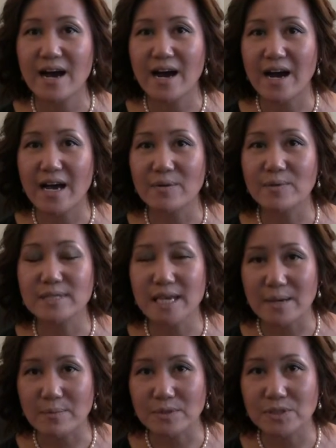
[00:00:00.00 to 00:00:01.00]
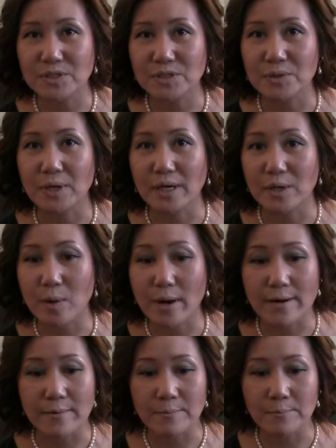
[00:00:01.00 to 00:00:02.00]
I was able to
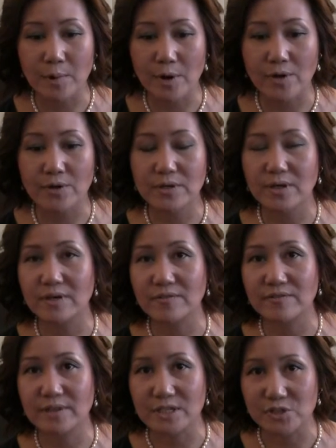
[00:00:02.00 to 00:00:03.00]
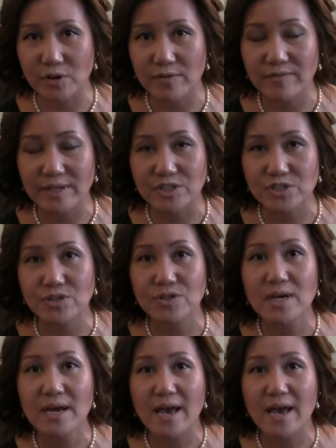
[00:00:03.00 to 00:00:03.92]
acquire part of the joint venture